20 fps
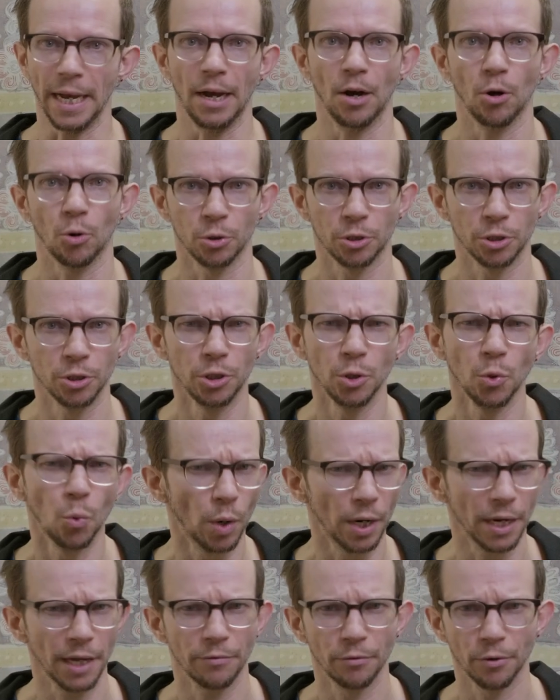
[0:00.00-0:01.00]
or to do
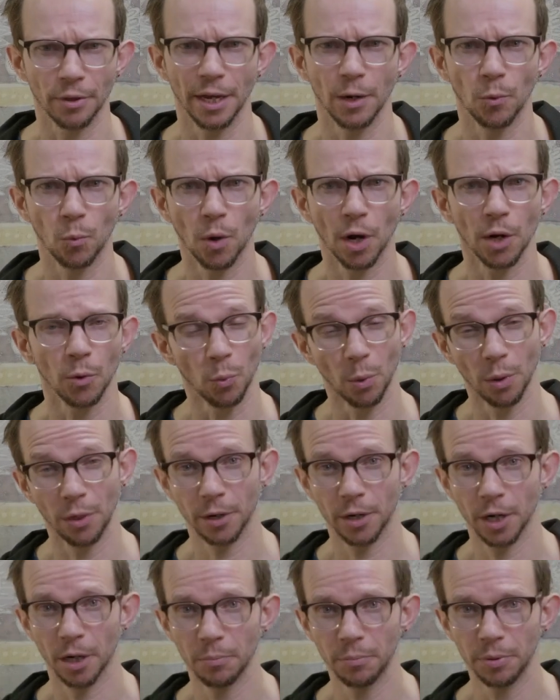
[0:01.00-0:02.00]
whatever they want with the
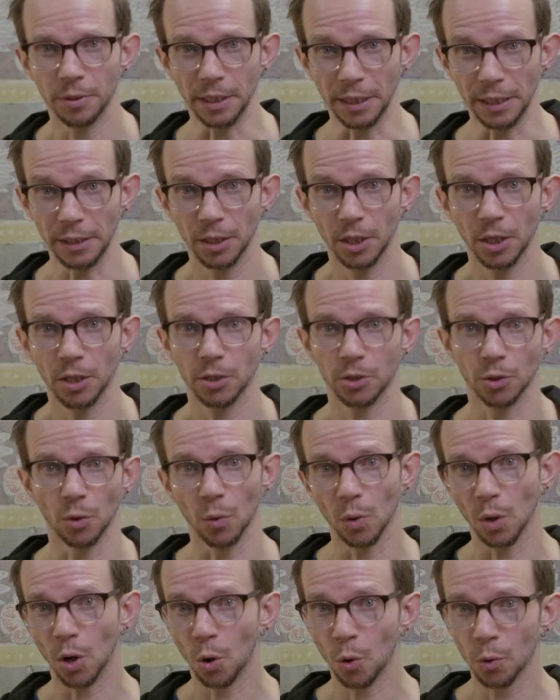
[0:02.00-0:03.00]
company.
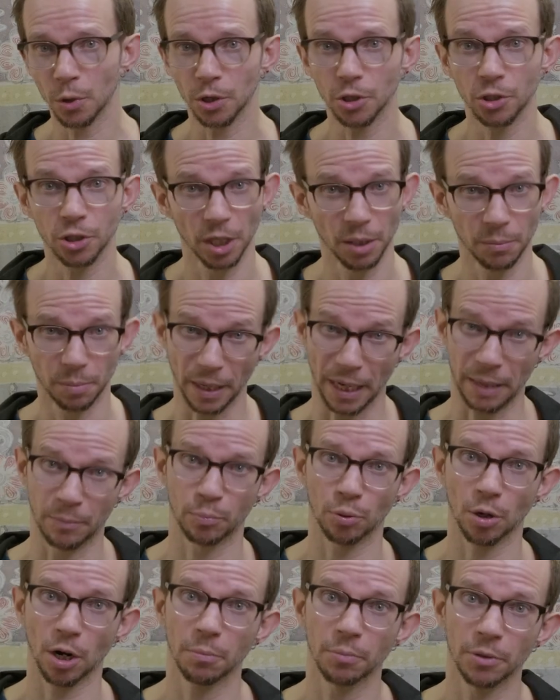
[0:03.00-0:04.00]
So ownership and
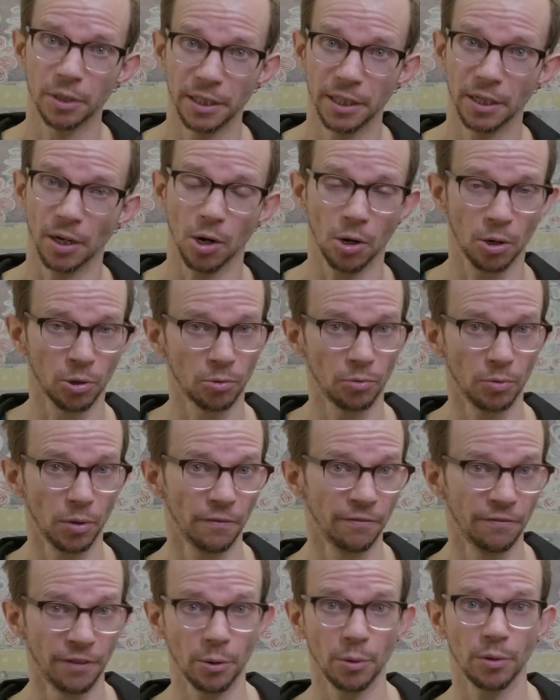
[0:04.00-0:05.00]
property are
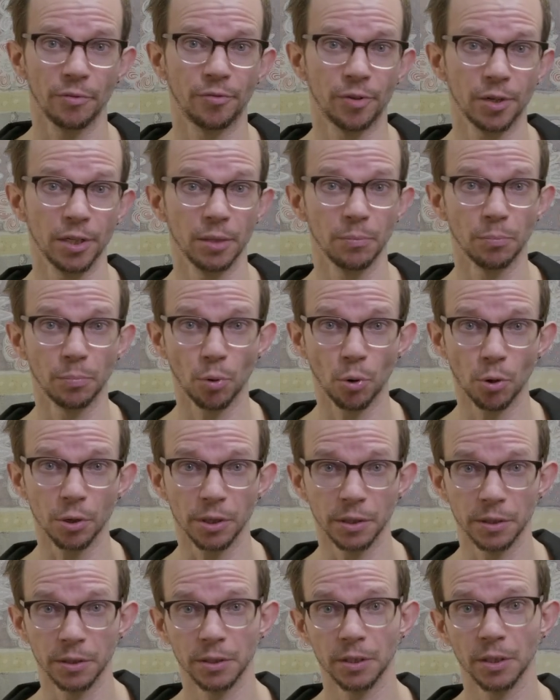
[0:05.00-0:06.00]
very, very
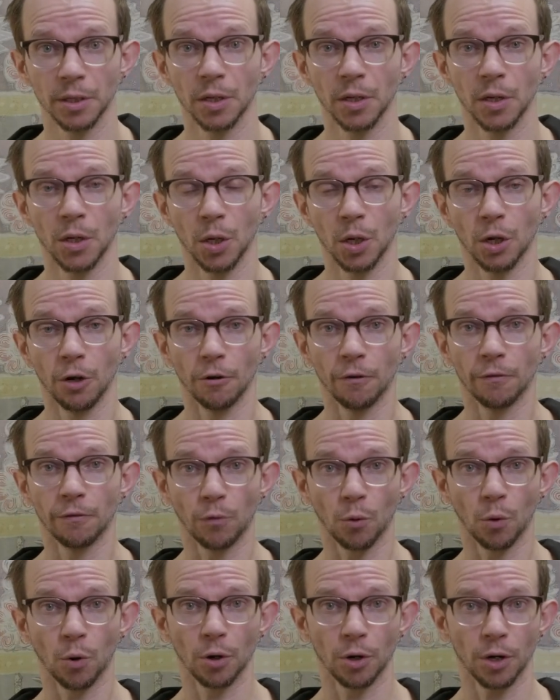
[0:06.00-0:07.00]
important
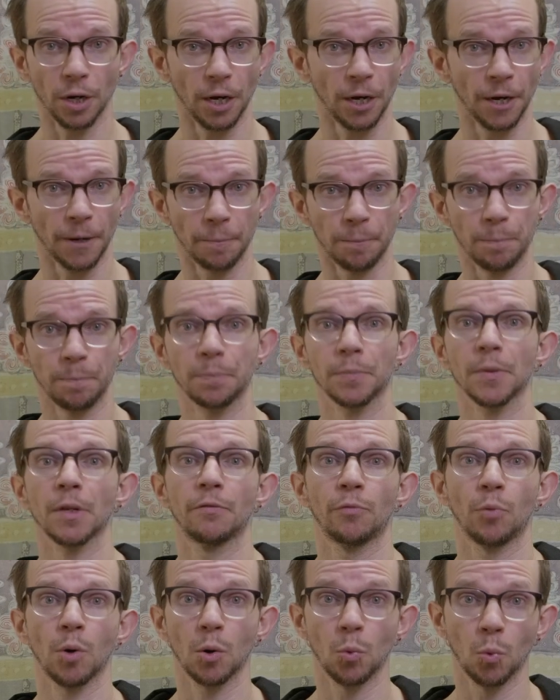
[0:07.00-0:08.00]
for
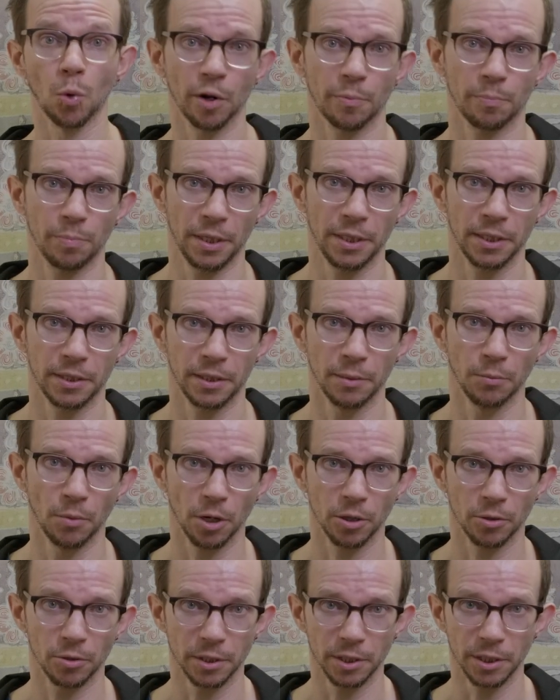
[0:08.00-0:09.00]
workplace
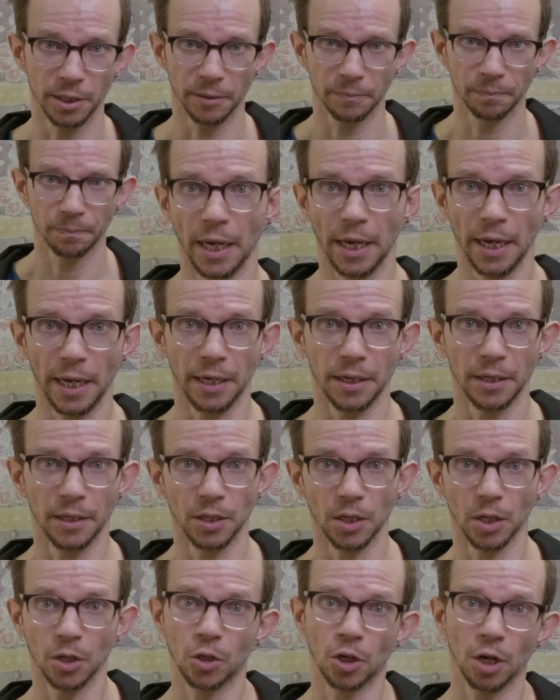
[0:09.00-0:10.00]
democracy.
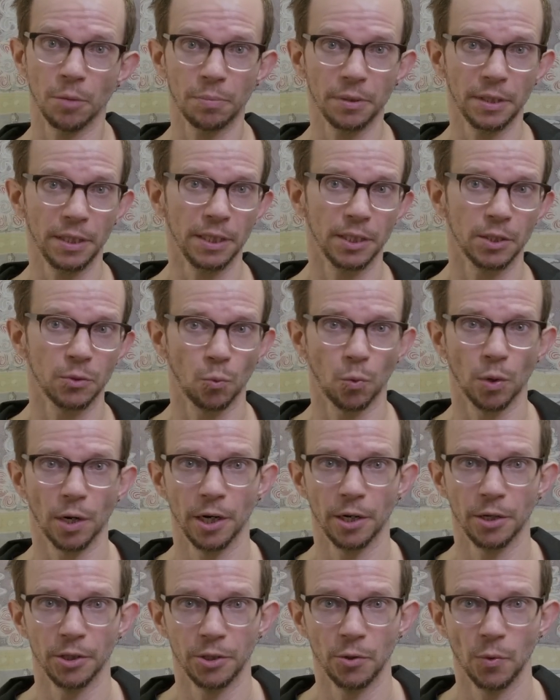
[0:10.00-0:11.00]
In companies
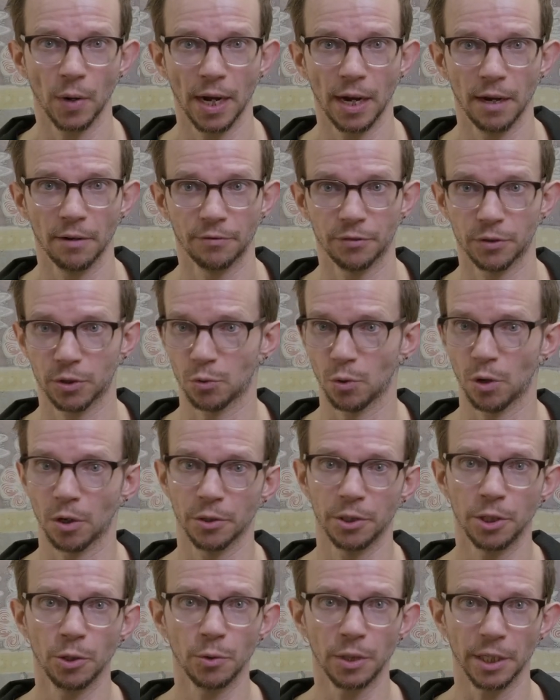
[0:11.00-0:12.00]
where you have strong
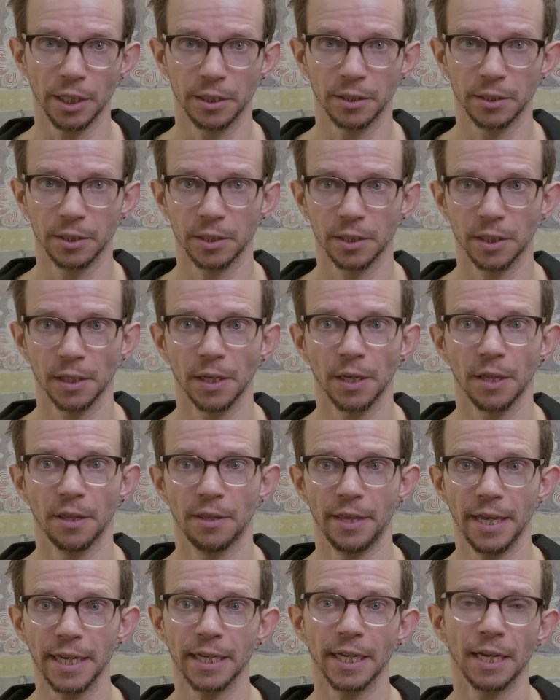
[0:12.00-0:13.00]
unions,
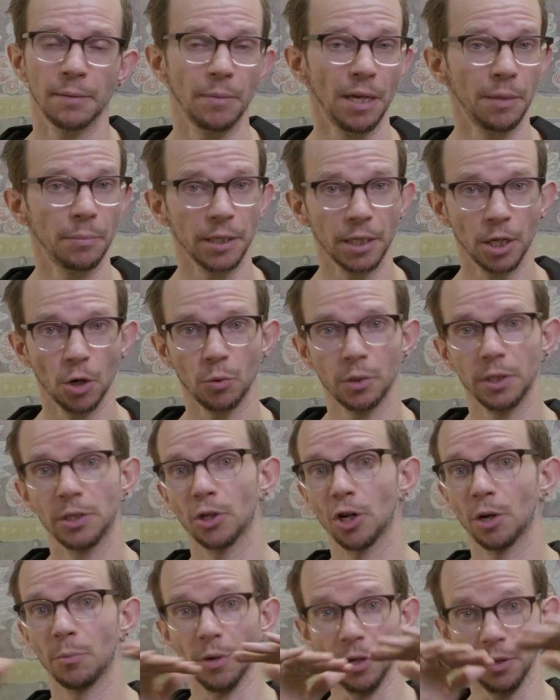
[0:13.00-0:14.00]
they can maybe
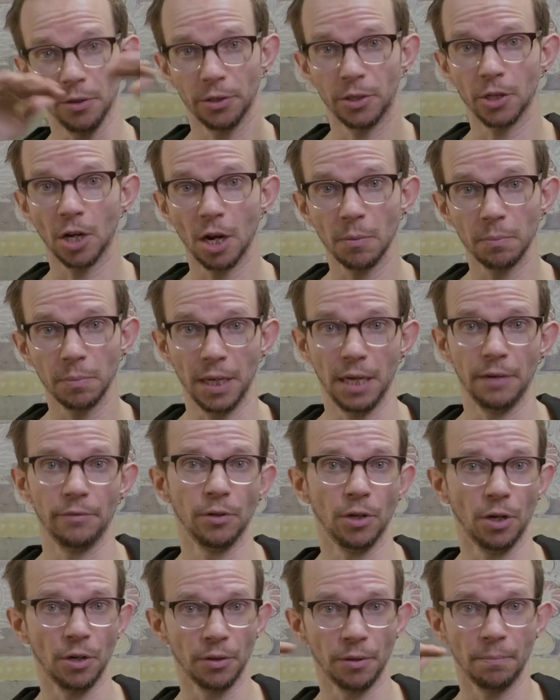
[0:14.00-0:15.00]
co-determine on the top
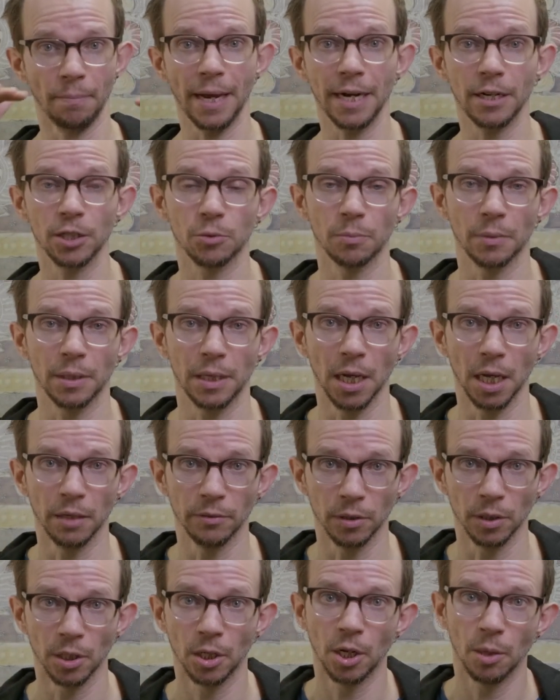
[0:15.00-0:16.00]
level, on the management
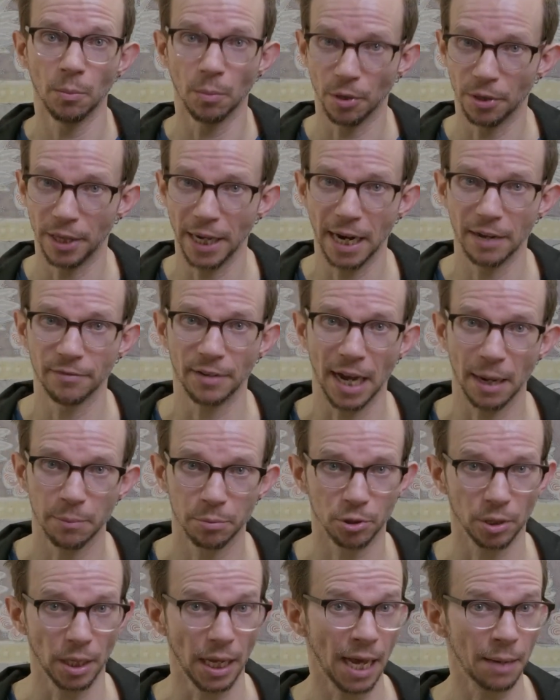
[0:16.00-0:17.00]
level, but they have
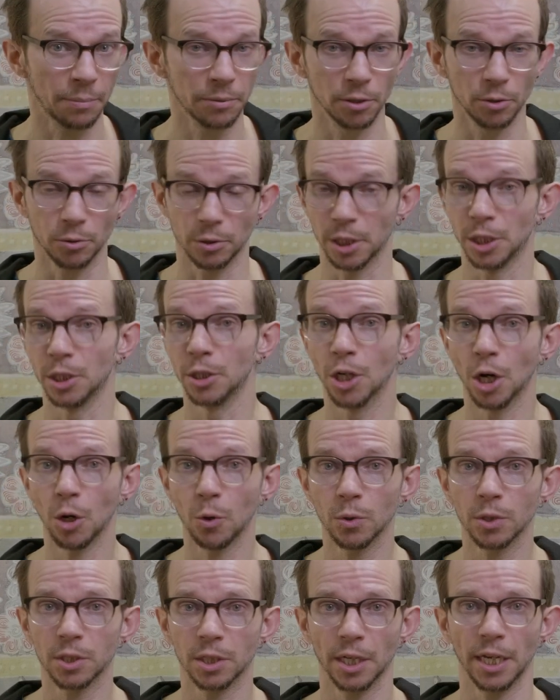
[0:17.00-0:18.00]
absolutely
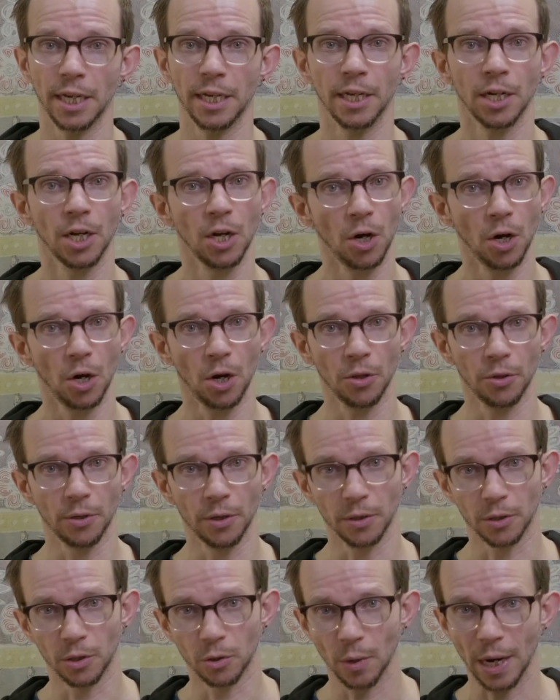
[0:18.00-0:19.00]
no say on
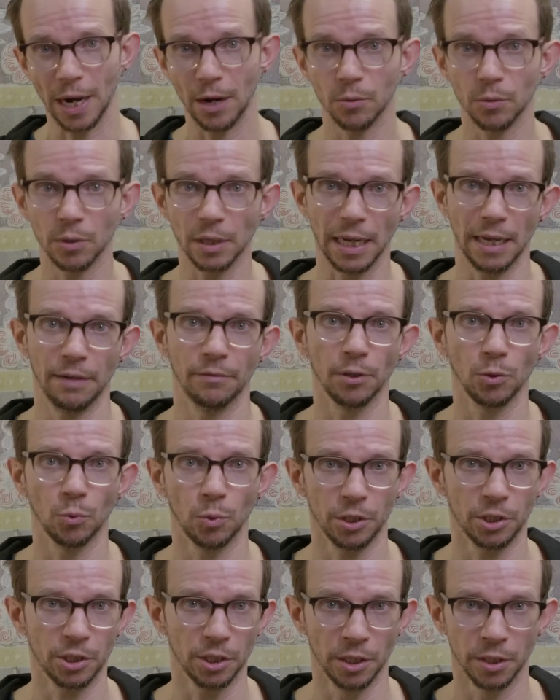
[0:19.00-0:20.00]
the ground level,
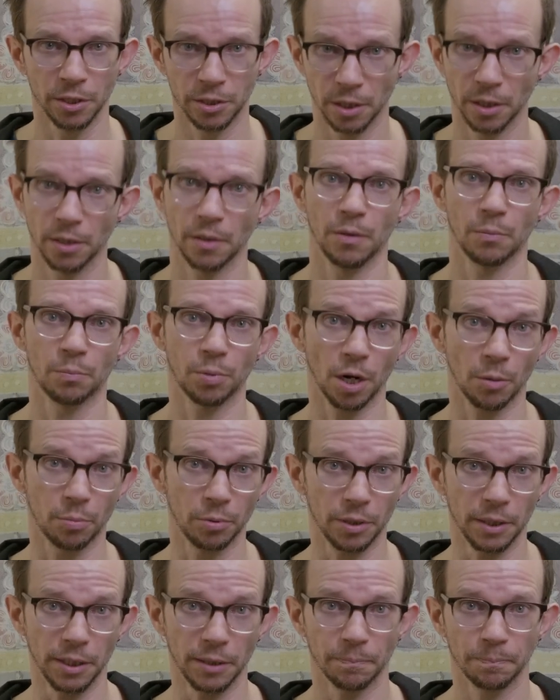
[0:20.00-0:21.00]
which is the
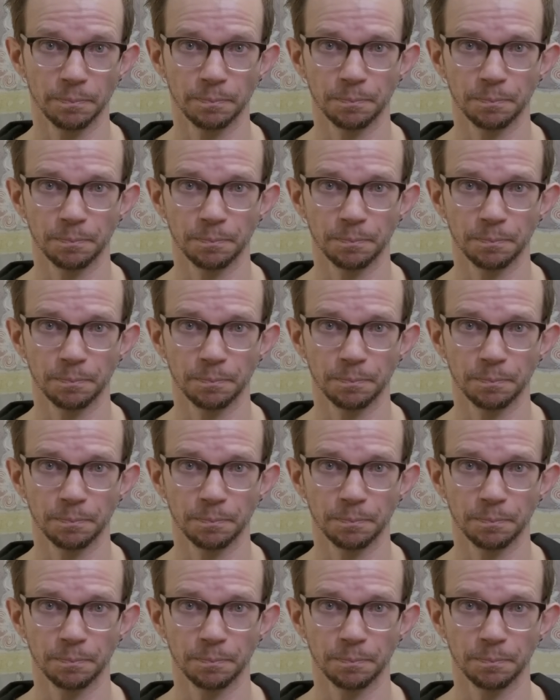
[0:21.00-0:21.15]
property.